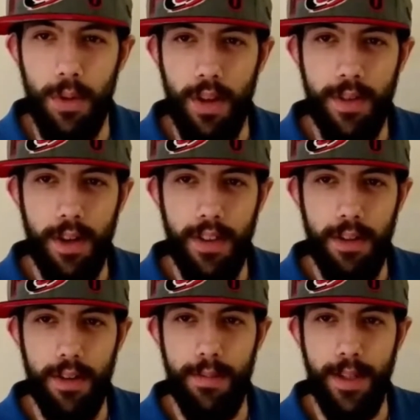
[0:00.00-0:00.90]
have gone there
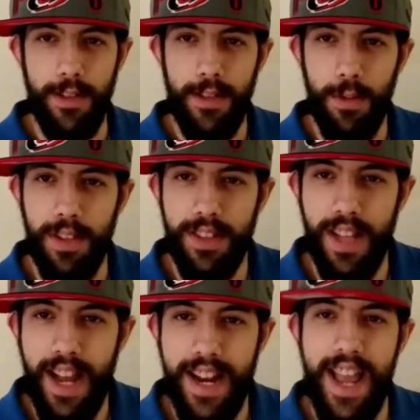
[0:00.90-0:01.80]
to commit
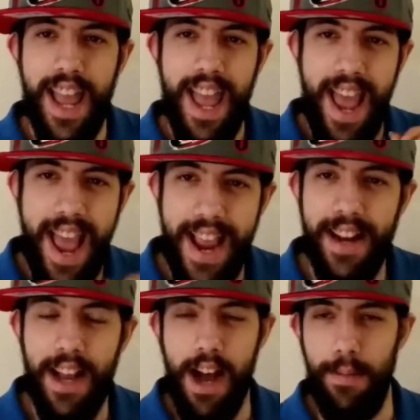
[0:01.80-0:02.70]
suicide and
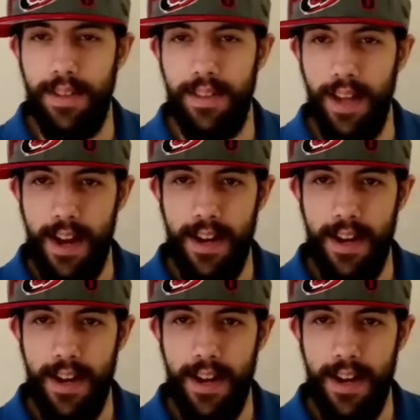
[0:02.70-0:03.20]
homicide.